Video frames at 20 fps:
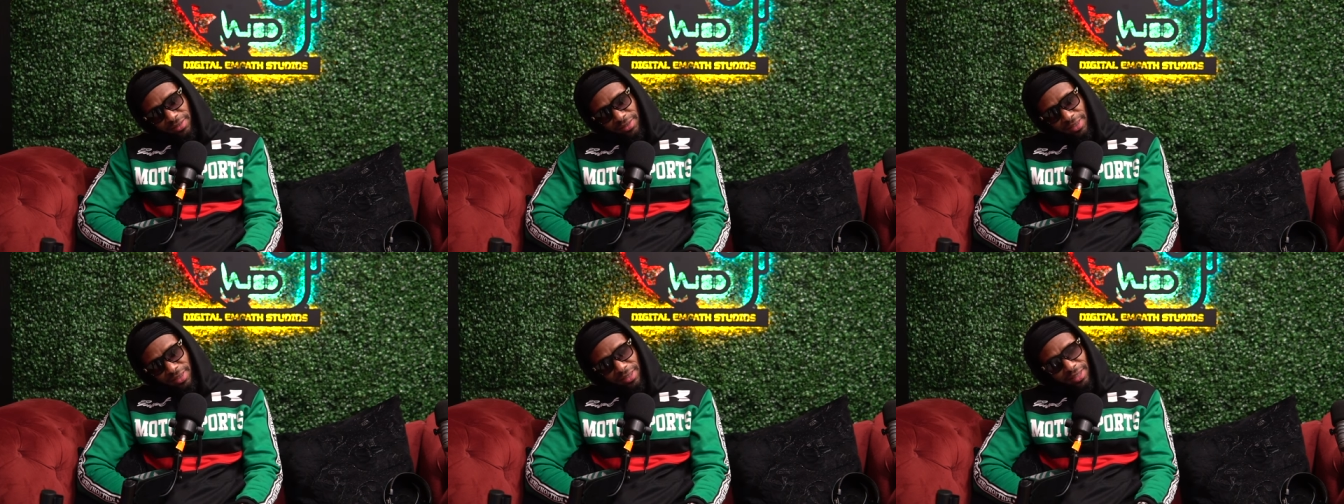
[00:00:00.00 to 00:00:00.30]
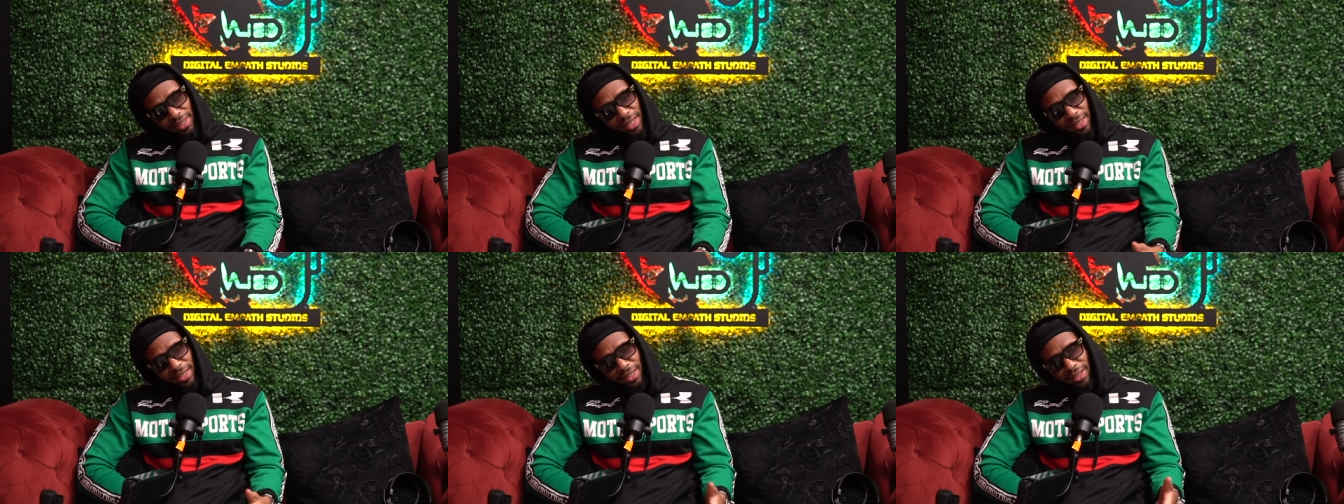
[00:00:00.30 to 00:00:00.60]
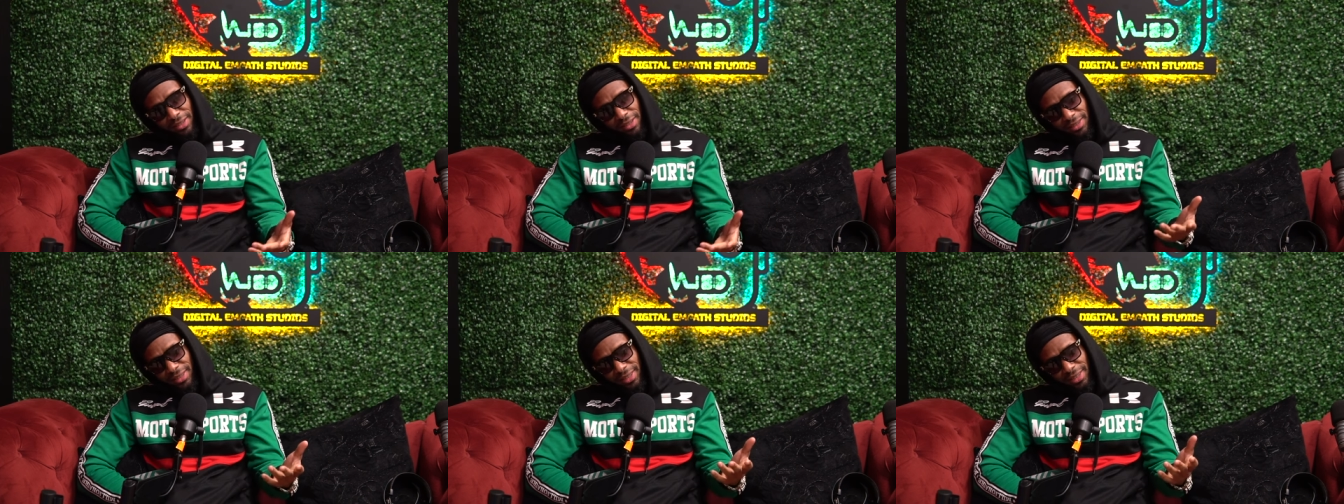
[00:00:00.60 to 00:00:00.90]
It's like,
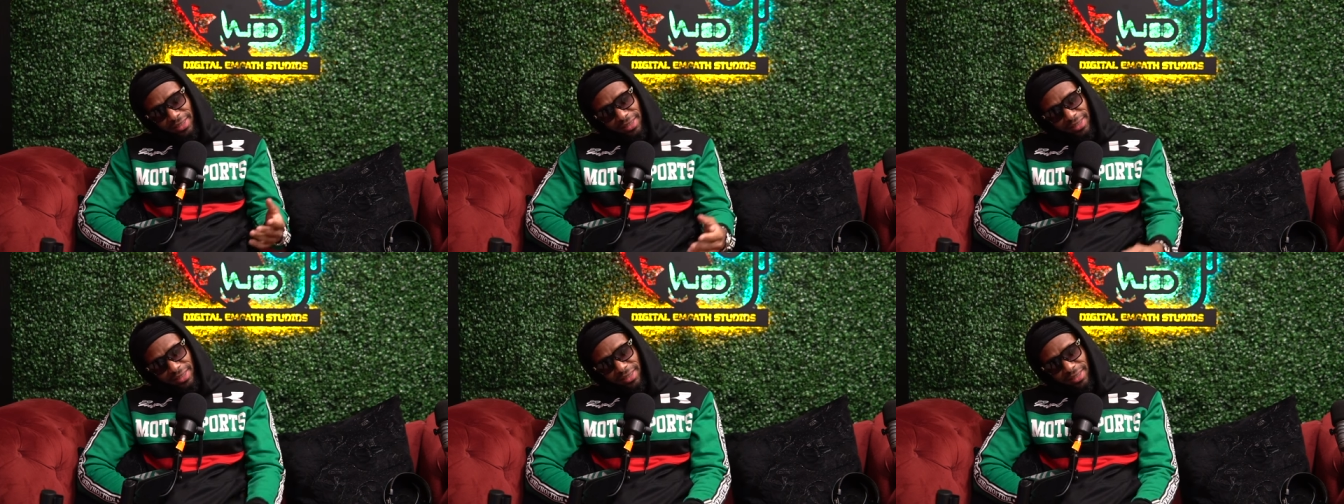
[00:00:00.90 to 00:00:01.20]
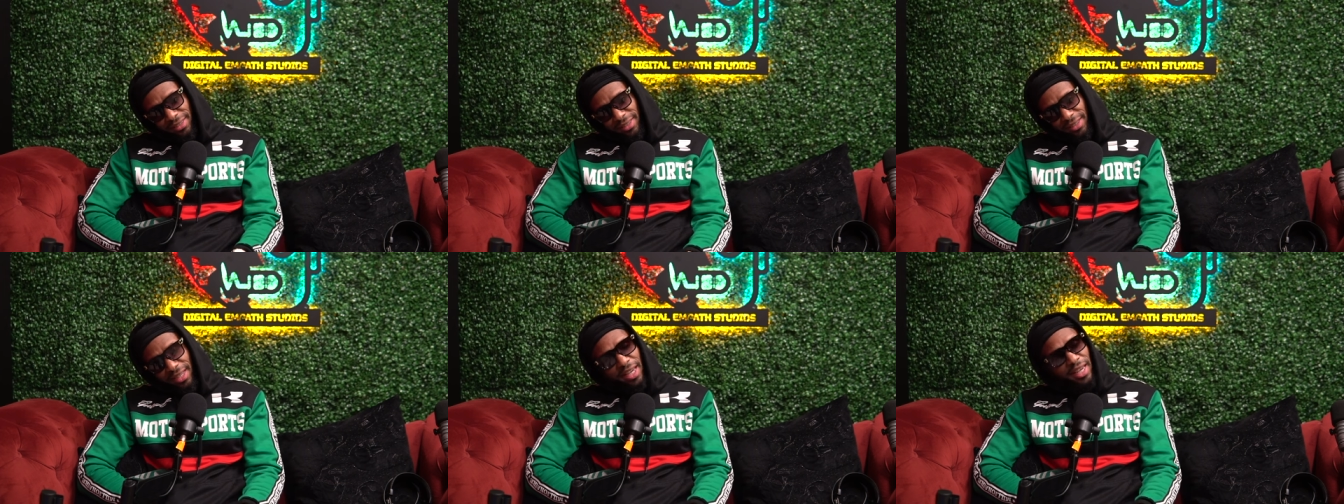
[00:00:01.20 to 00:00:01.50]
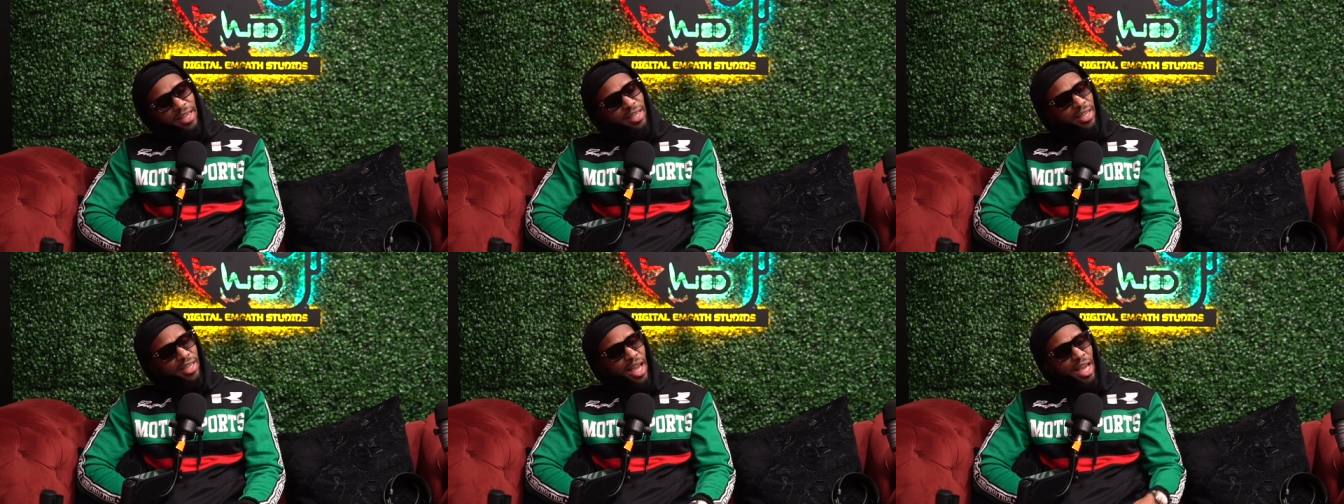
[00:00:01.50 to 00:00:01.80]
yo, just
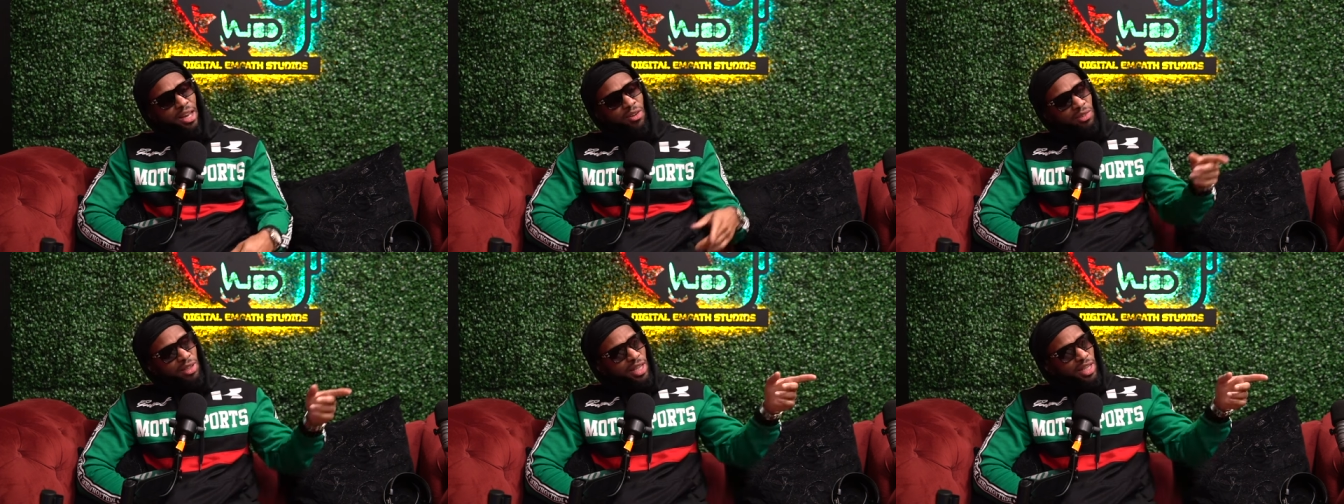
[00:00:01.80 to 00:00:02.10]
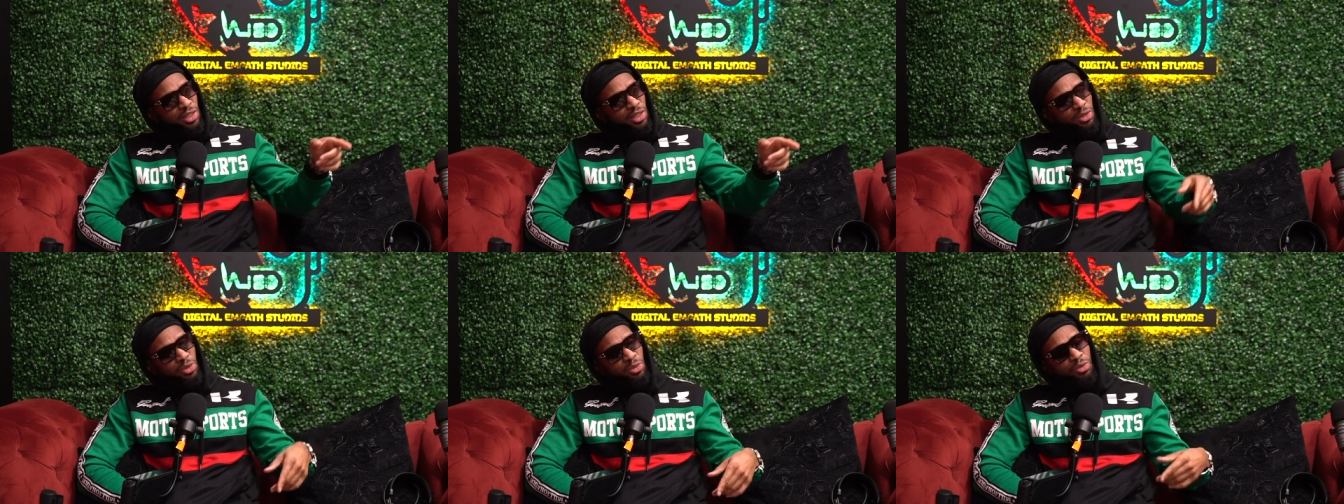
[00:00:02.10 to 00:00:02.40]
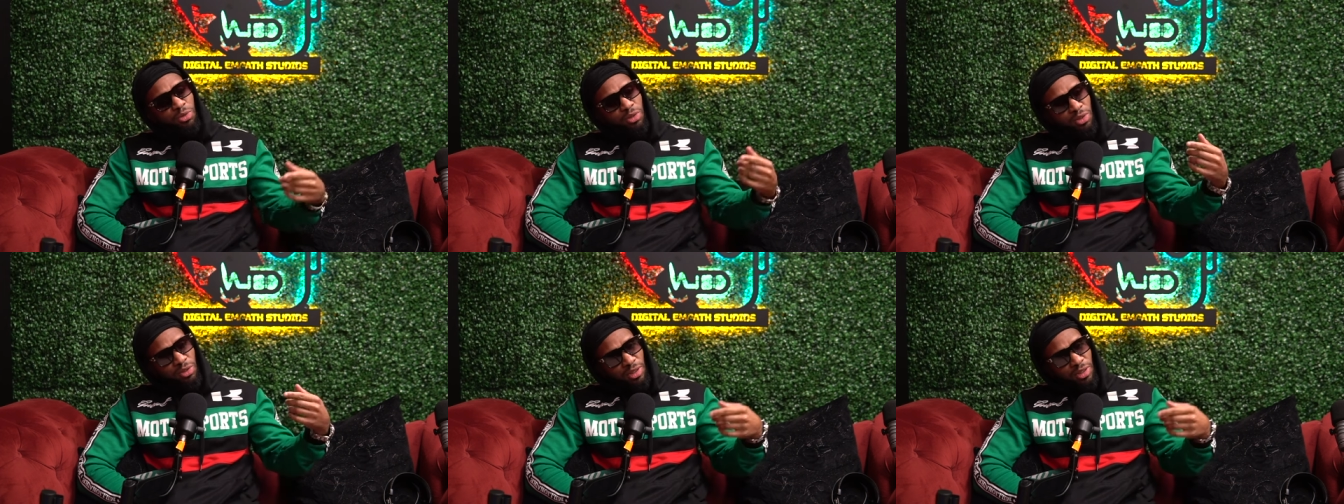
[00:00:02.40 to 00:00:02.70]
hey, I don't like
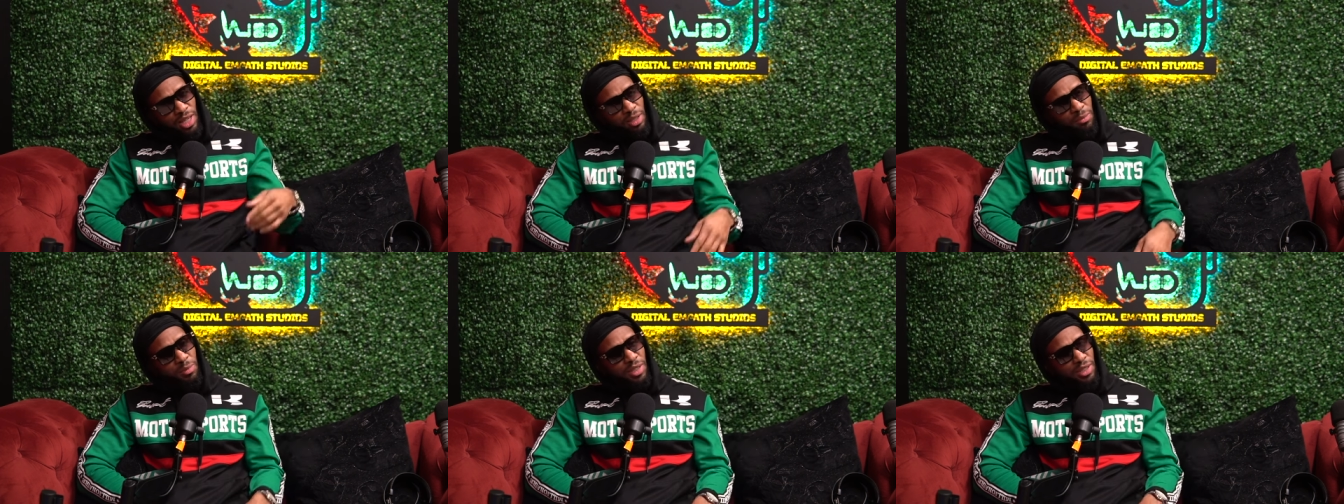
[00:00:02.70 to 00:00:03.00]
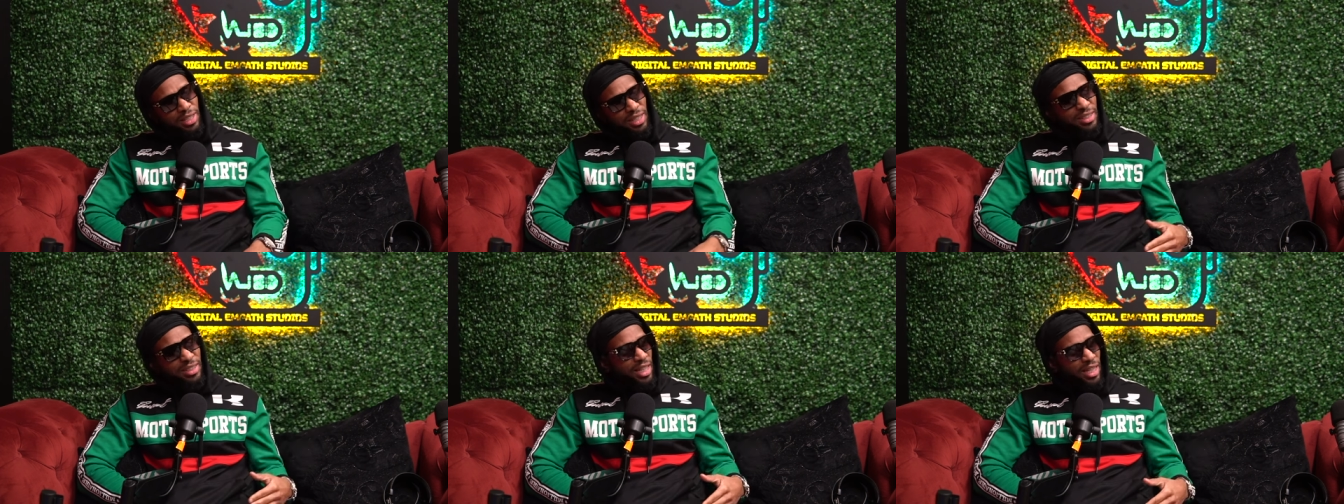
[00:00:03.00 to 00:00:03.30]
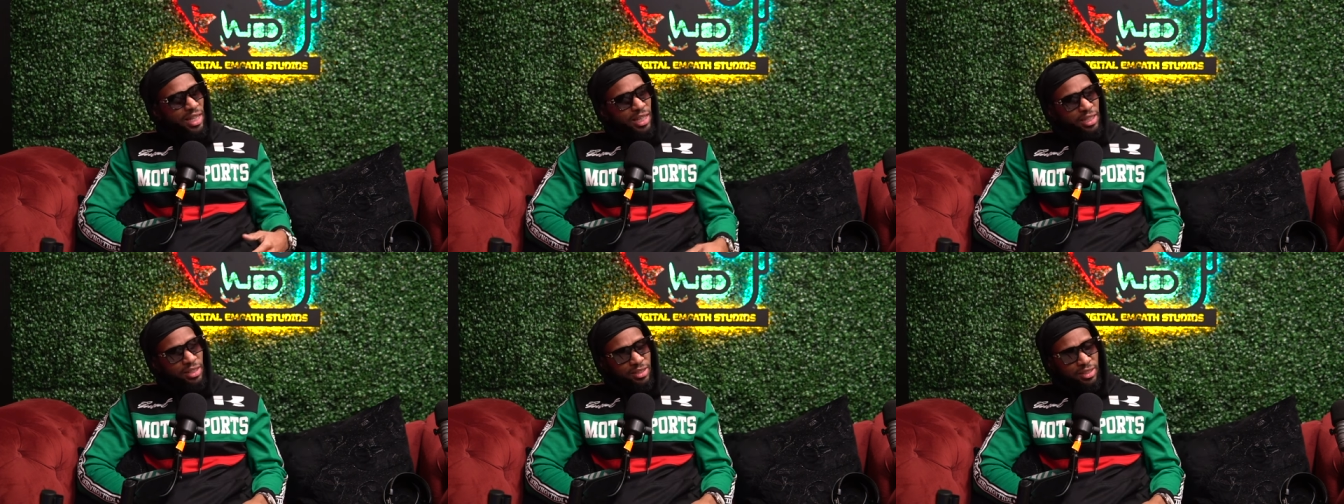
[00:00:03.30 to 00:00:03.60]
you, you don't like me. Let's not
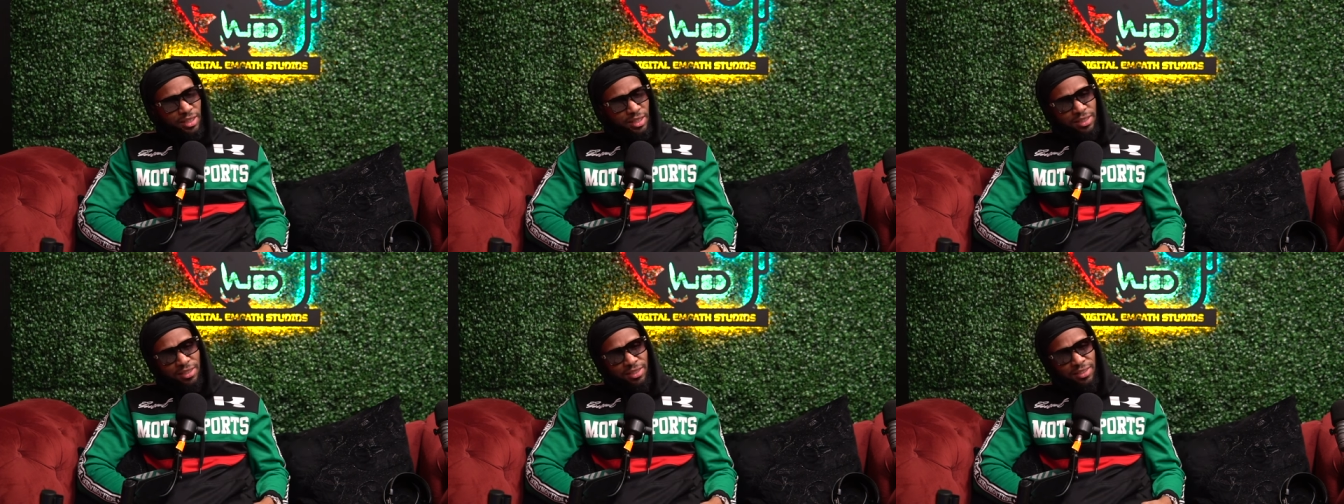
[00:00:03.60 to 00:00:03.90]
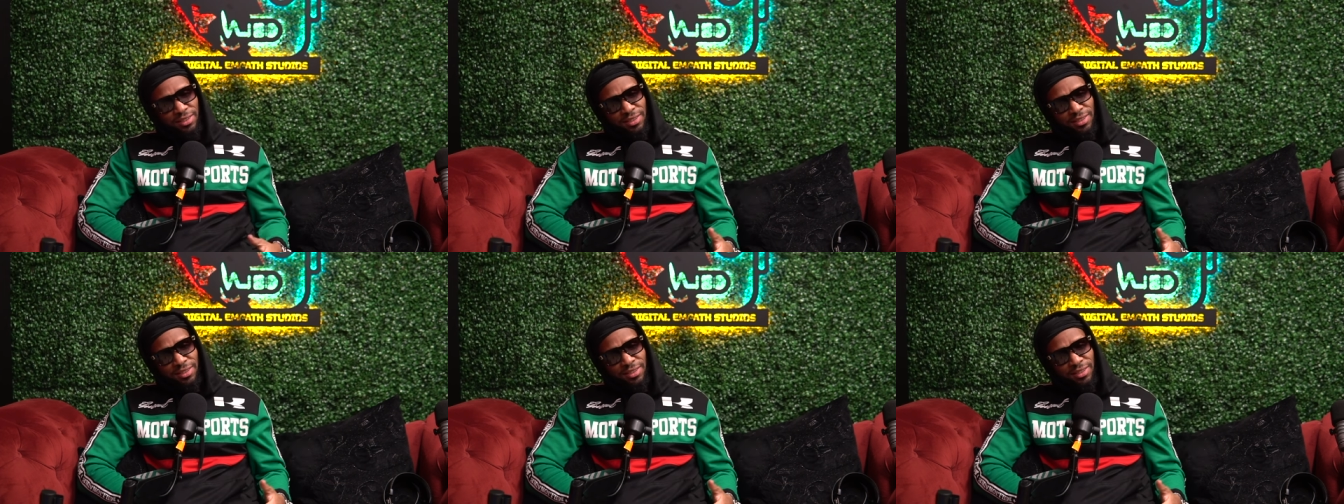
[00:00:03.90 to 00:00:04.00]
like each other.